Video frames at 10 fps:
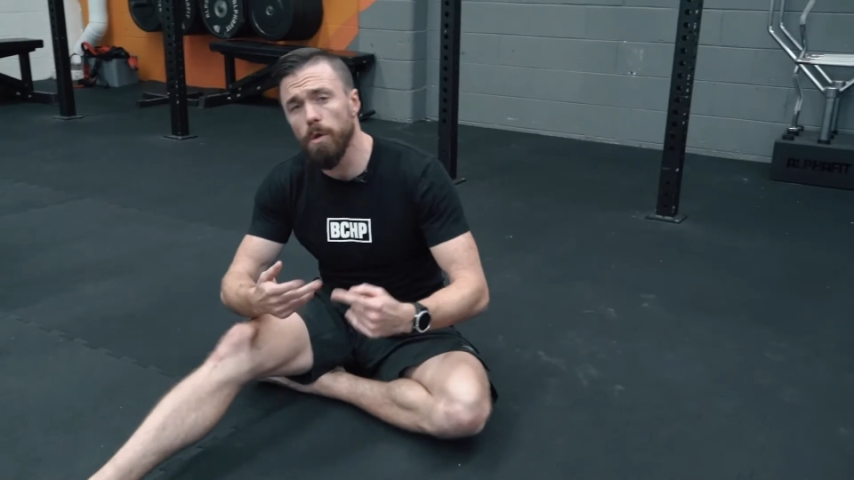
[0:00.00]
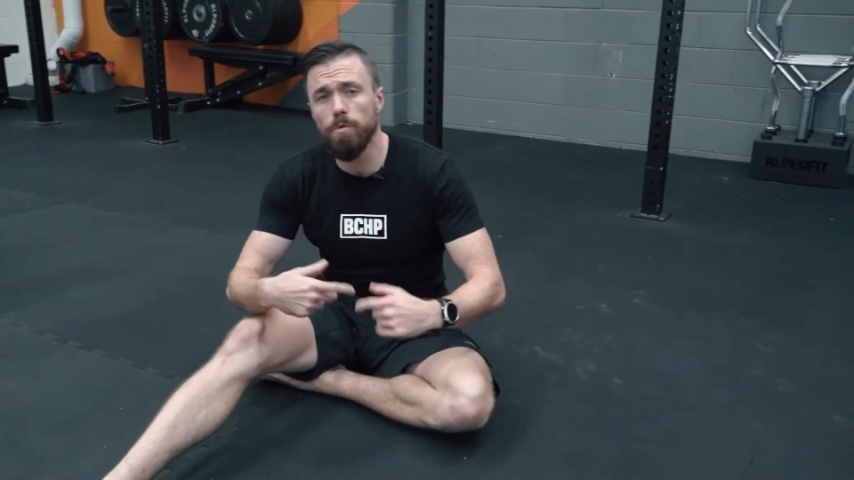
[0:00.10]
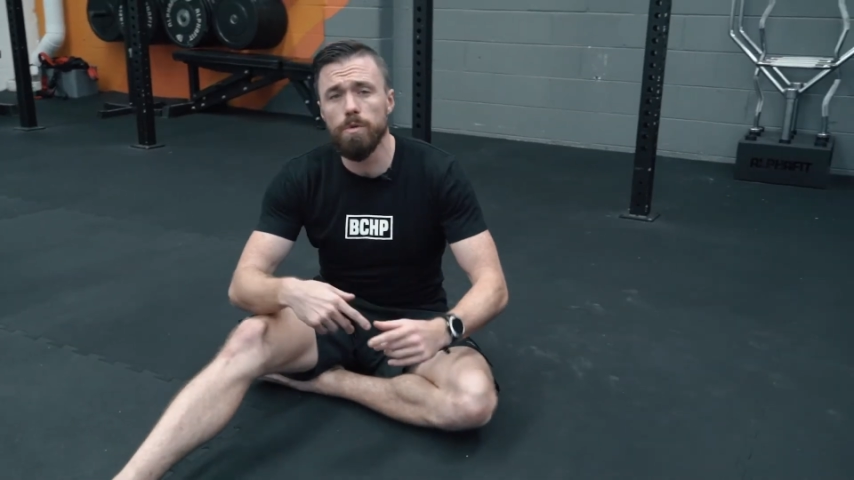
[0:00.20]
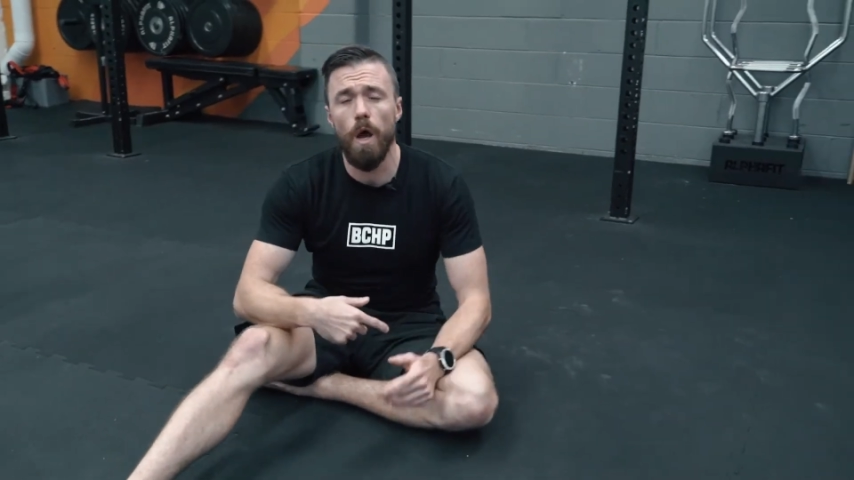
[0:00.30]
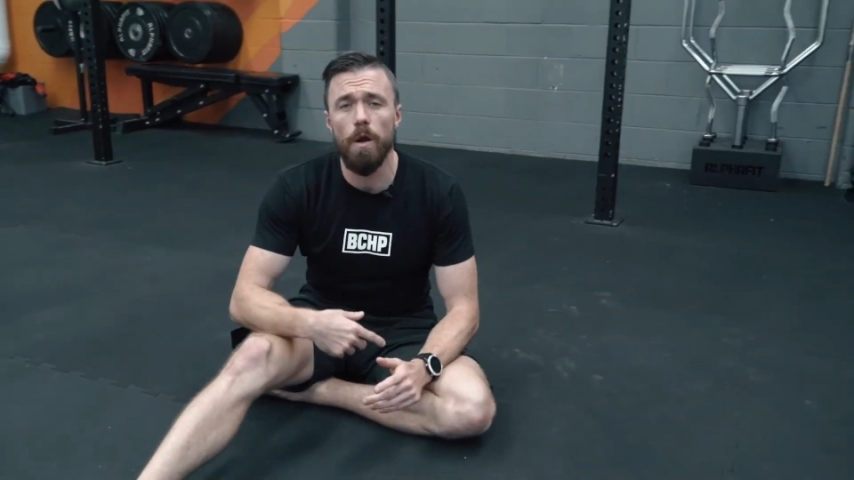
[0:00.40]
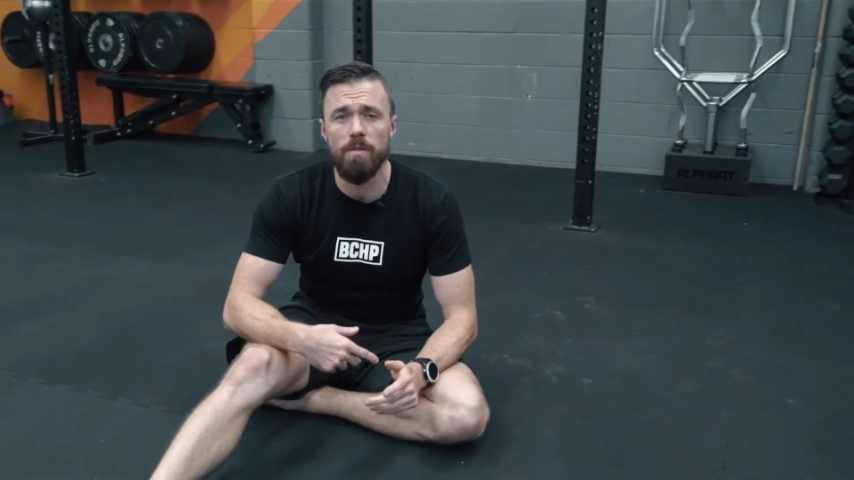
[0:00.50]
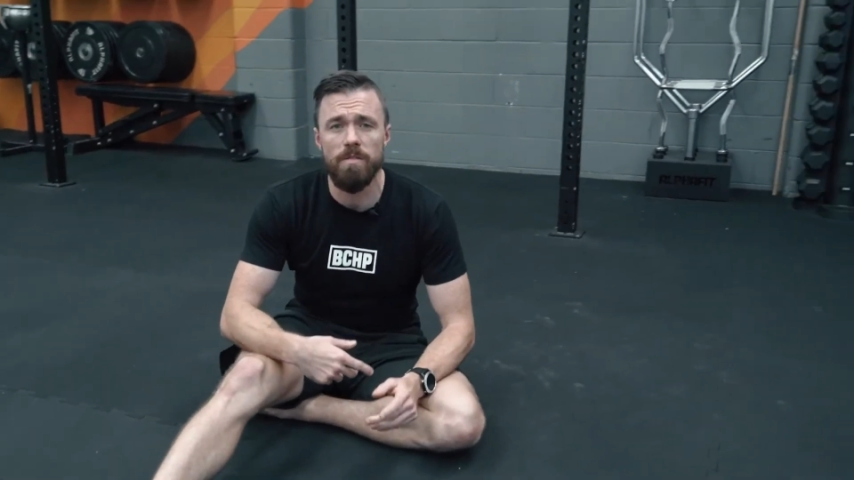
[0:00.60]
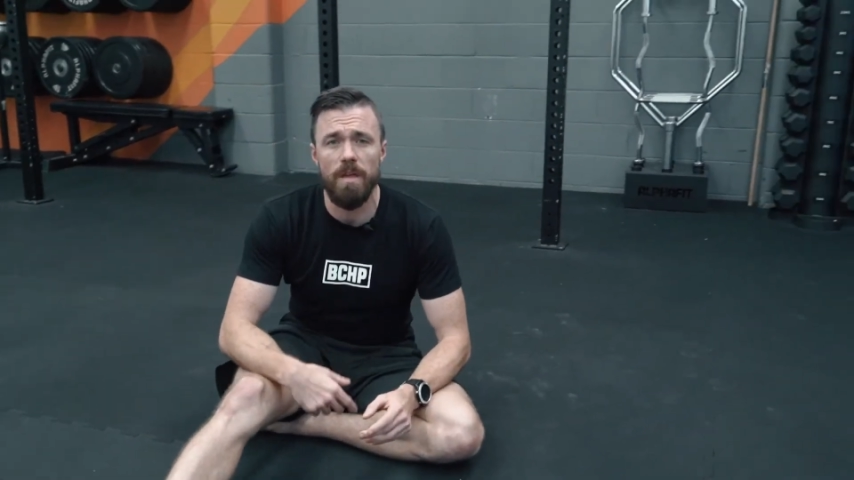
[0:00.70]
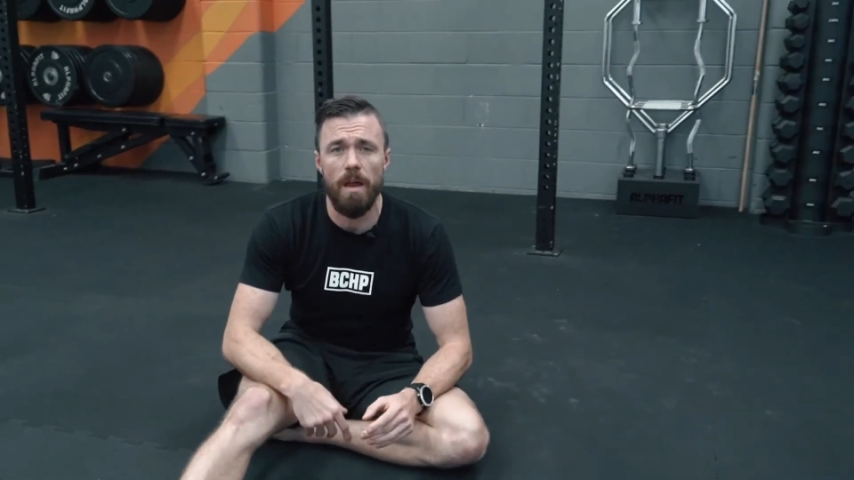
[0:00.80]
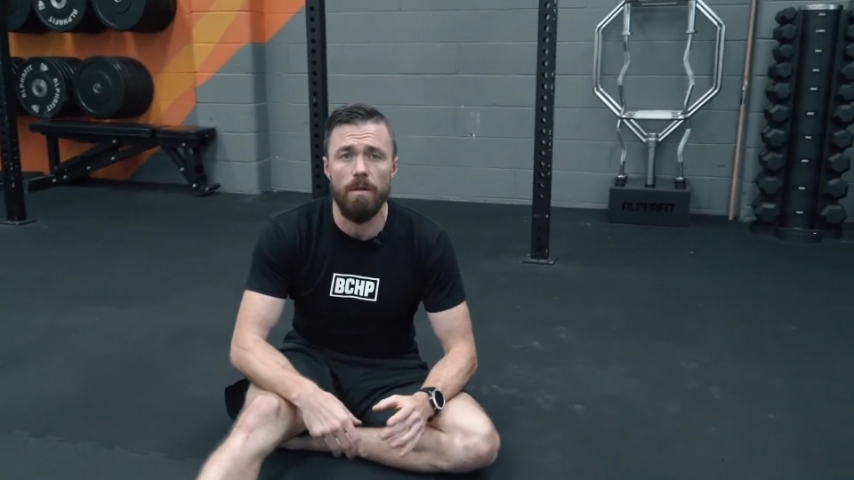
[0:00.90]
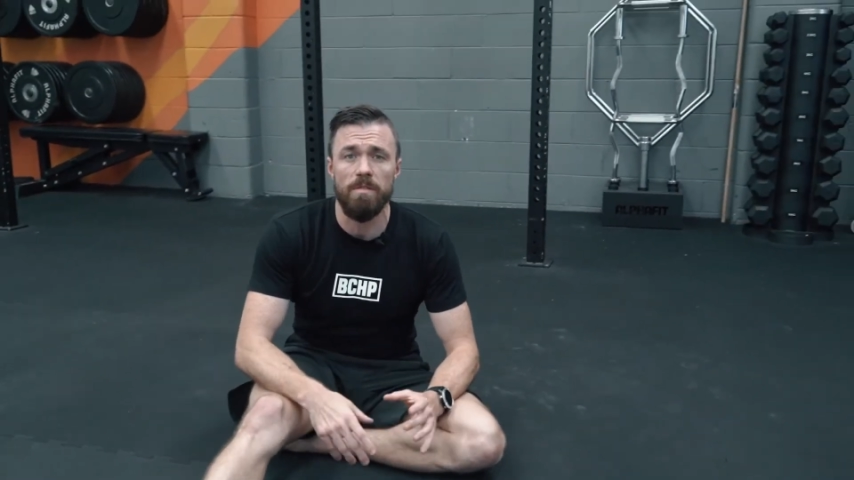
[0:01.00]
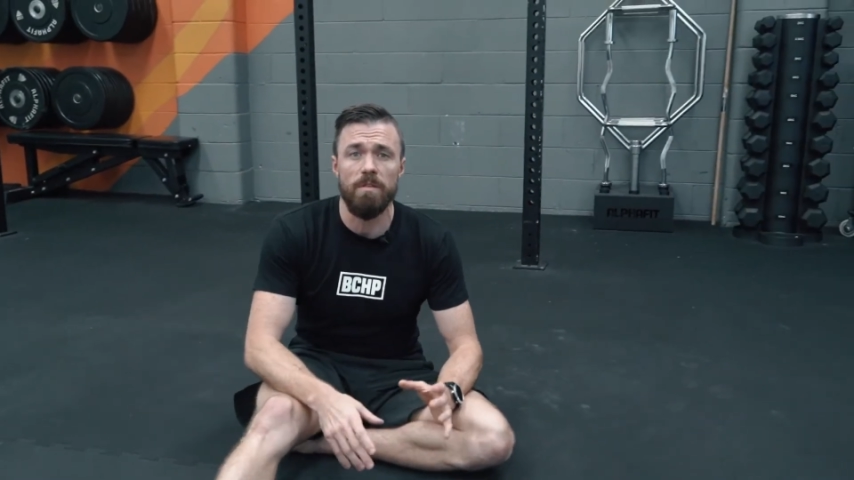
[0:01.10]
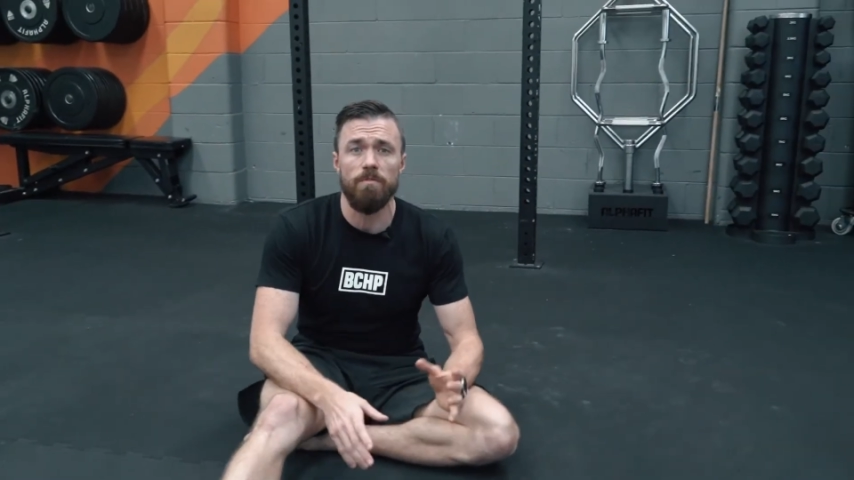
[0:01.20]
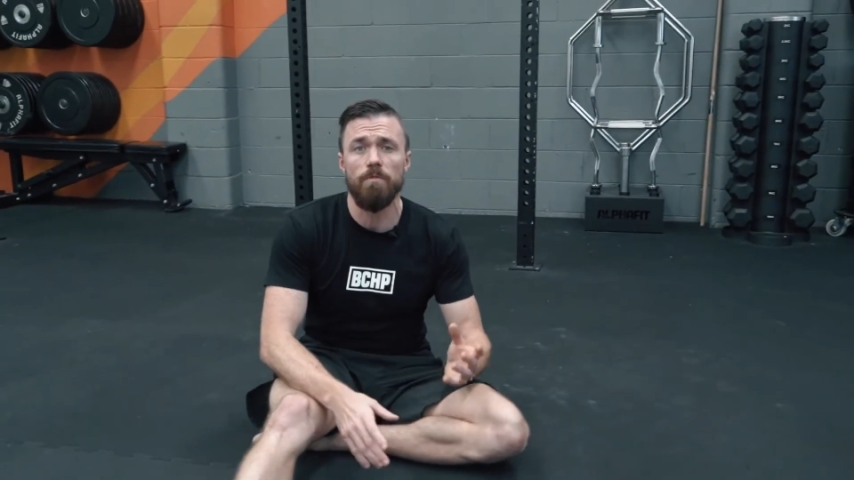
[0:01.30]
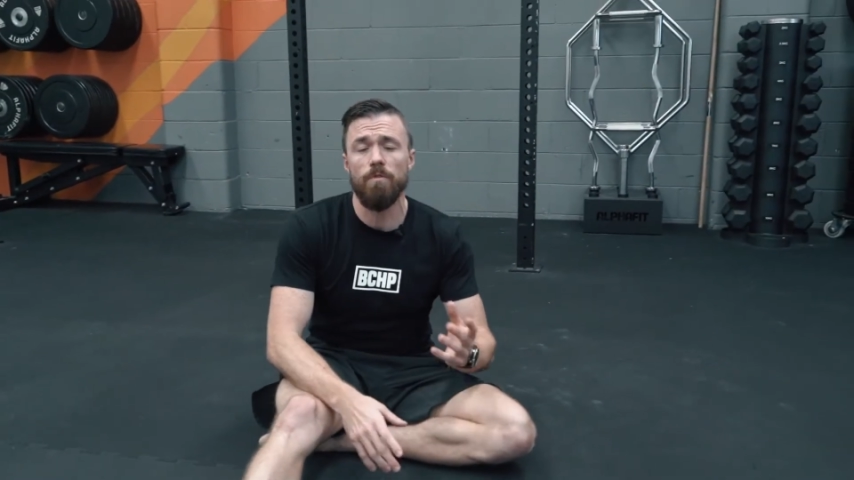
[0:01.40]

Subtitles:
you'll notice there is if you've